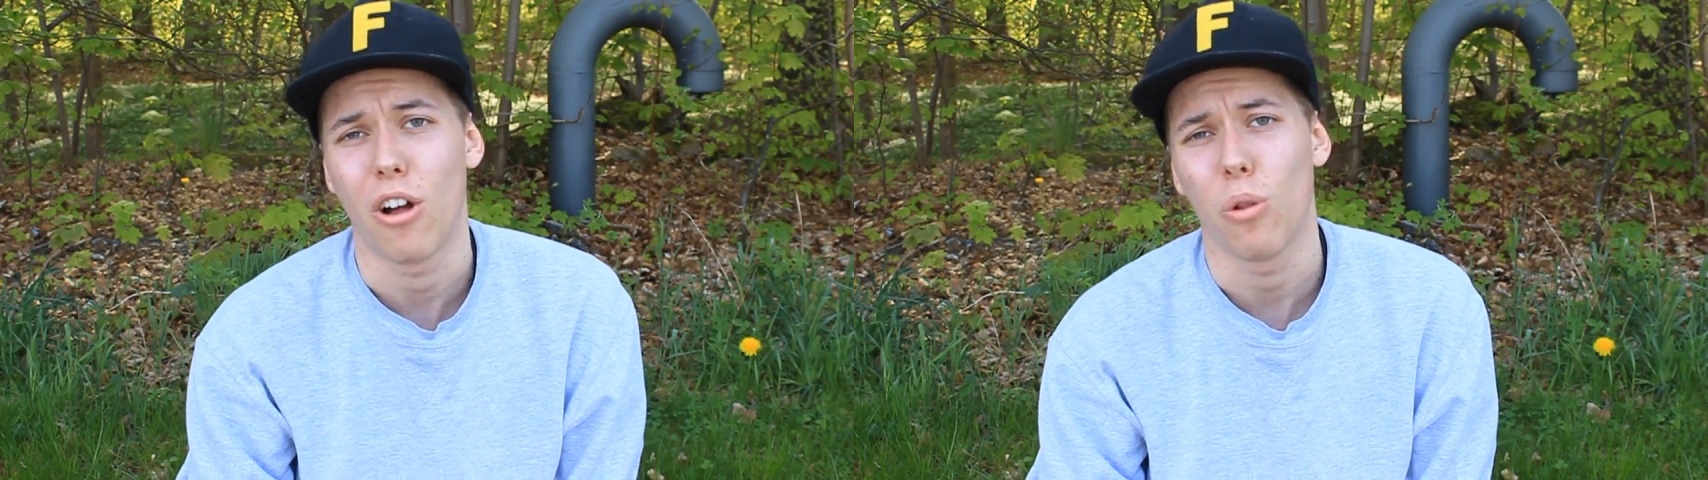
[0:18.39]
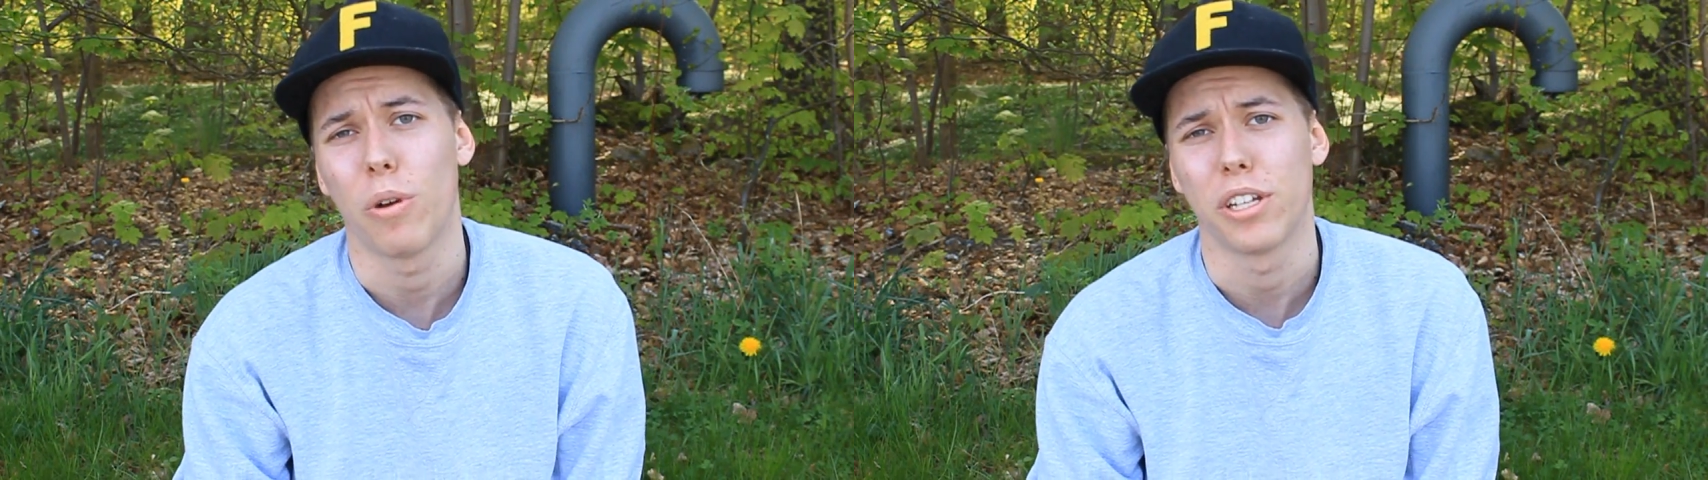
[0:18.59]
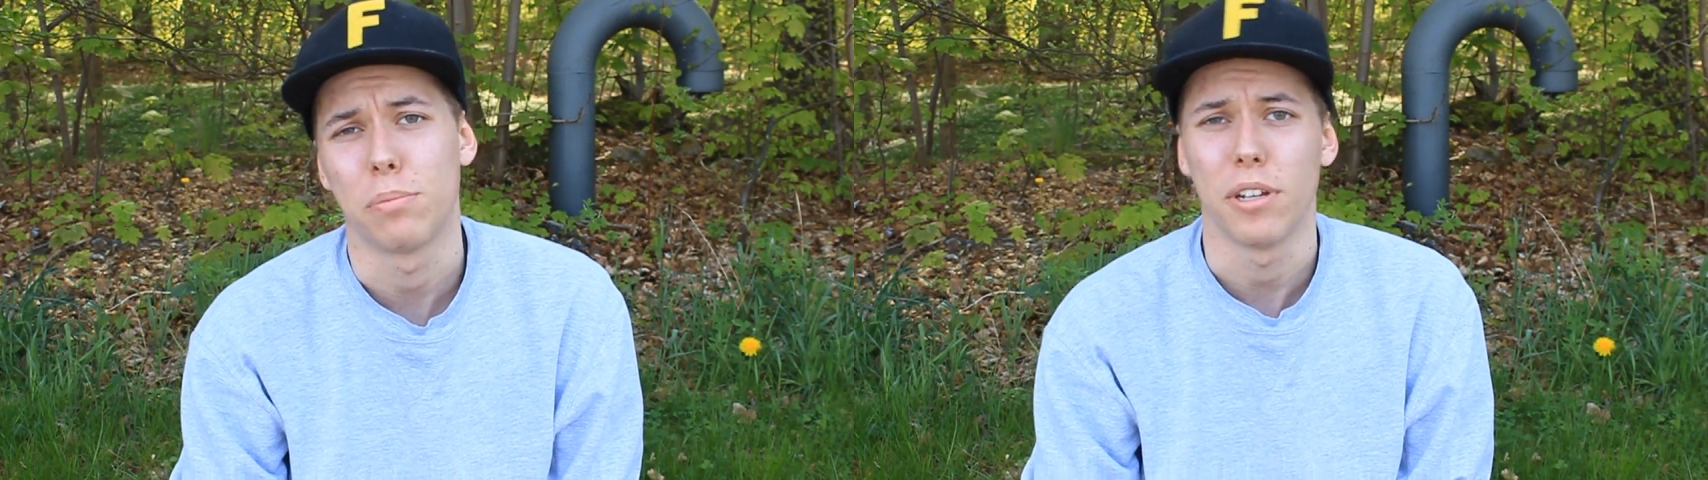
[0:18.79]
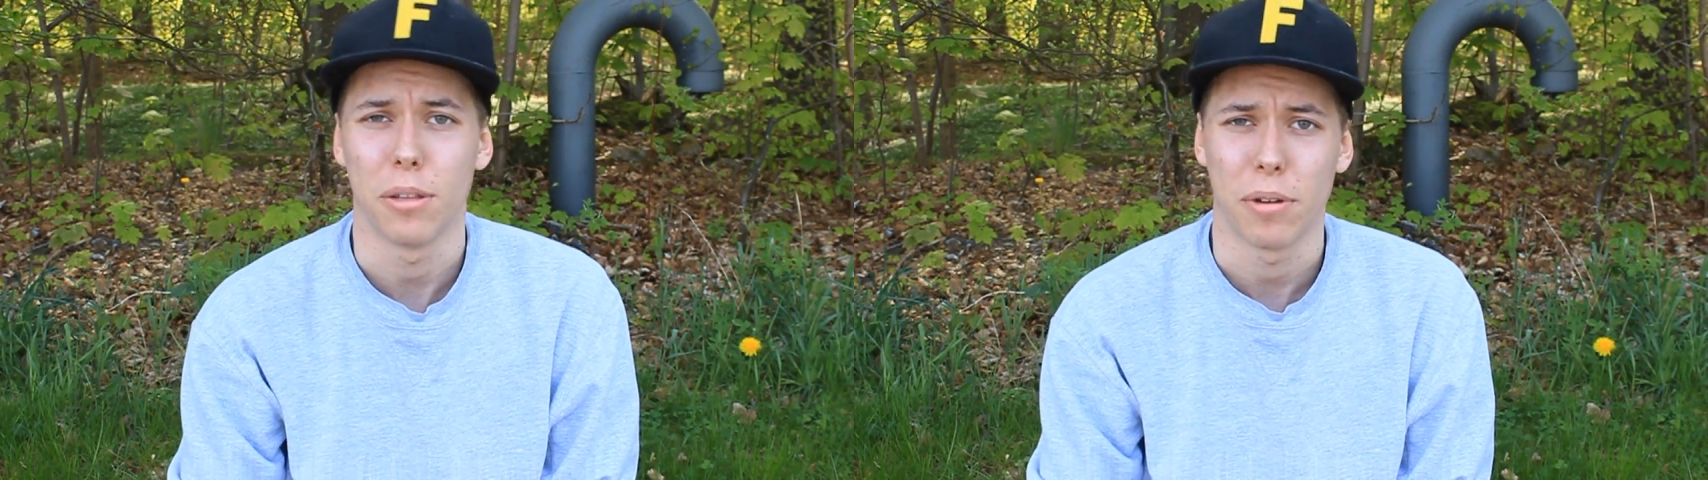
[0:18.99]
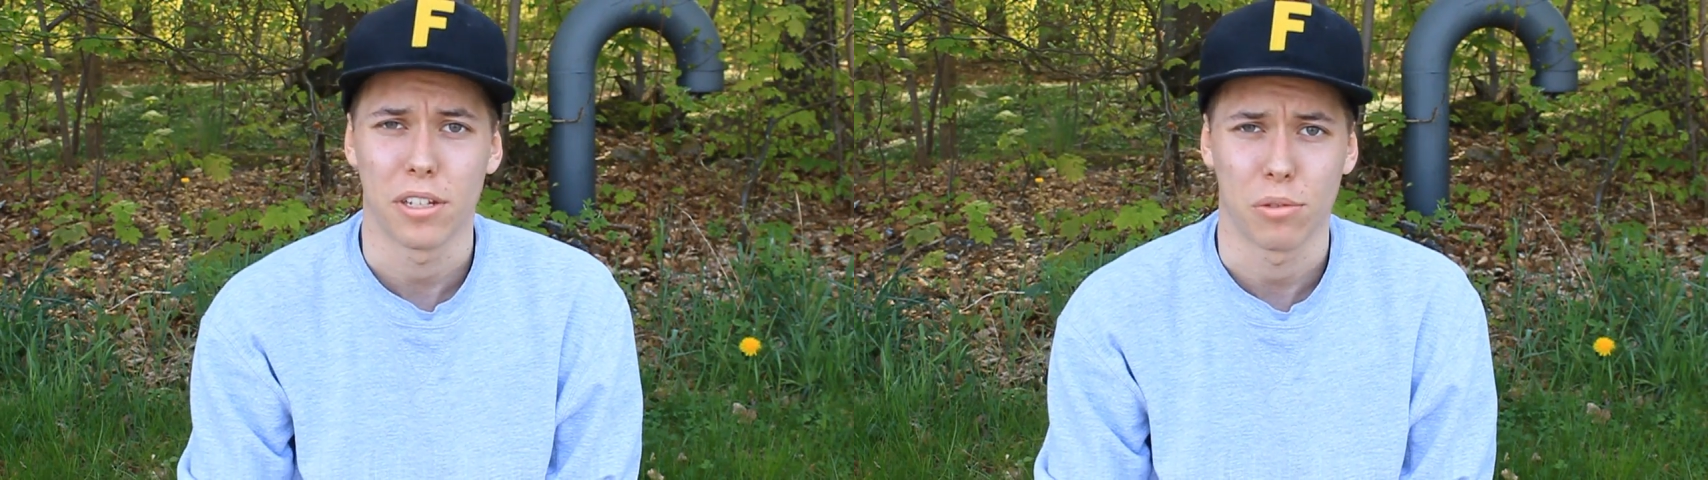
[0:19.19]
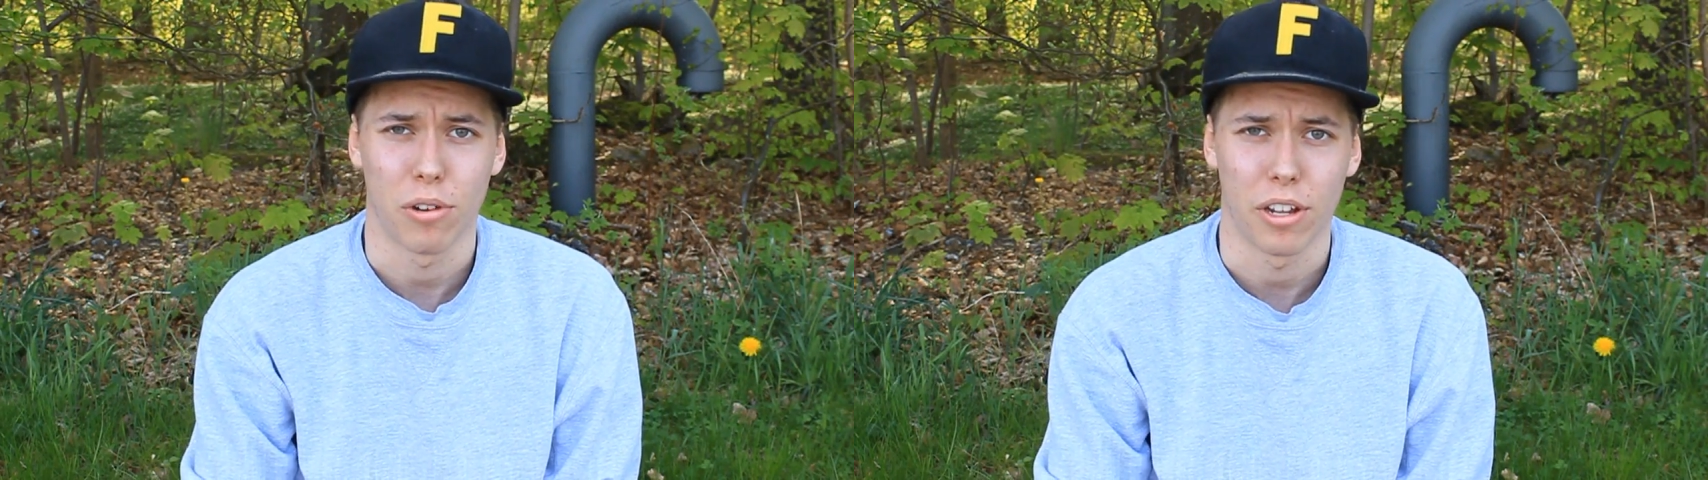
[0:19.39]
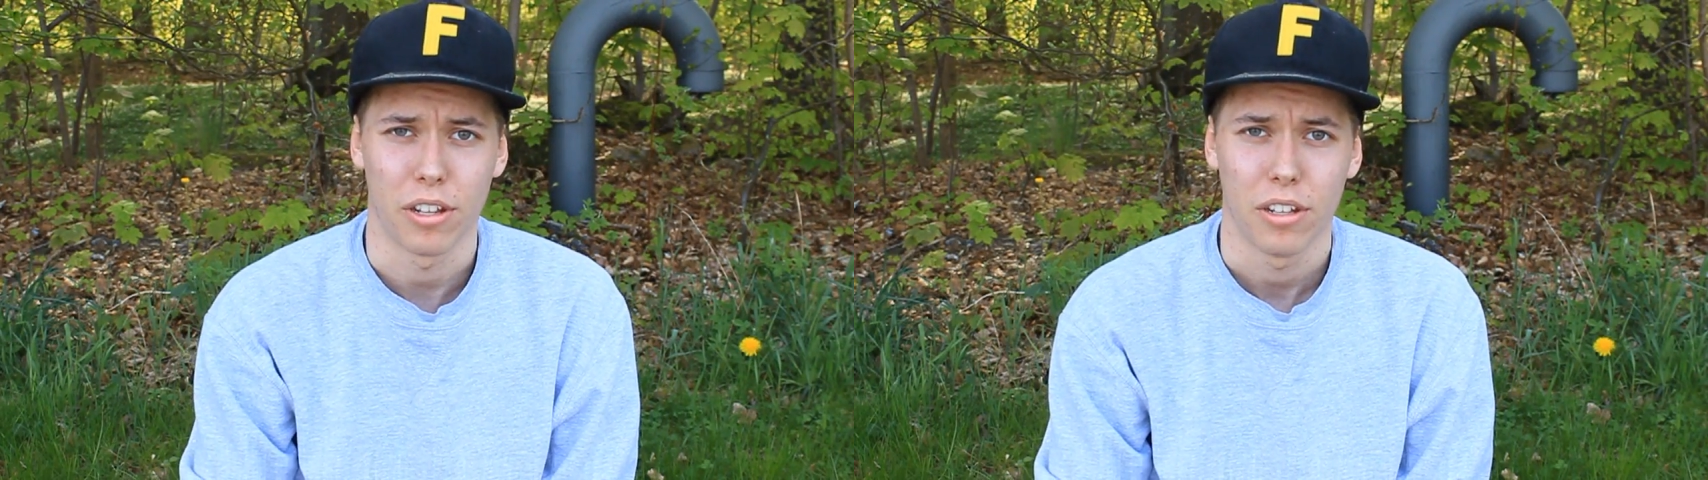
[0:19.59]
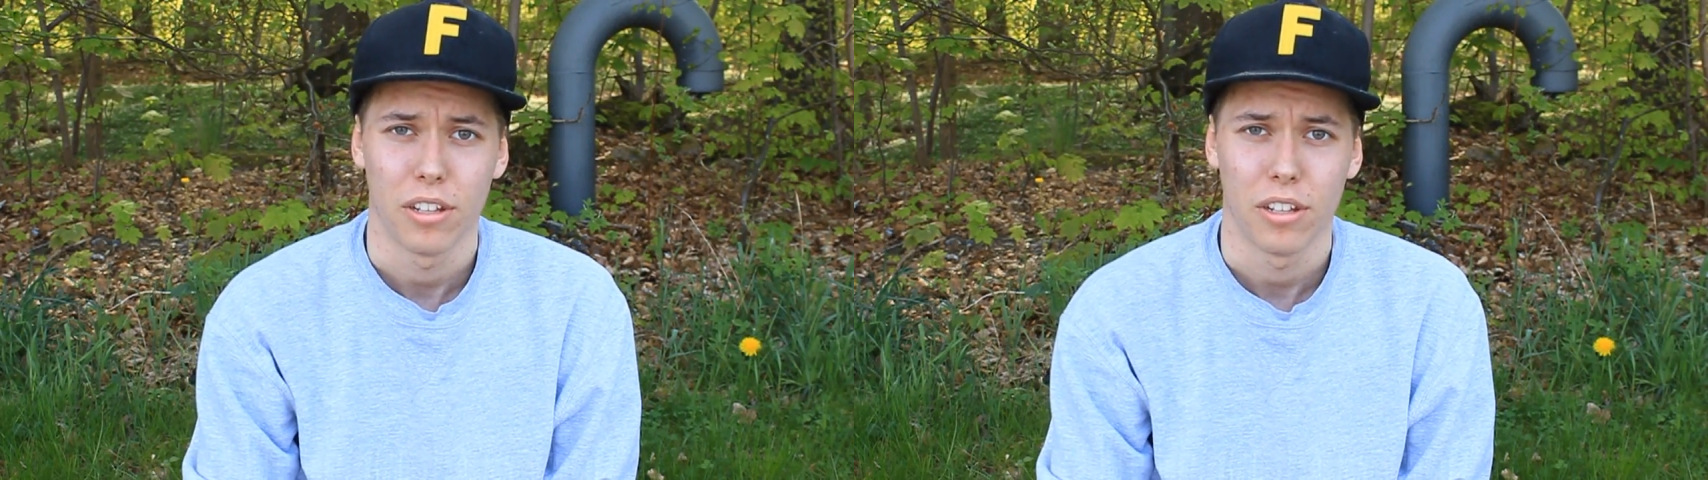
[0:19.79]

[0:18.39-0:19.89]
always be the best way.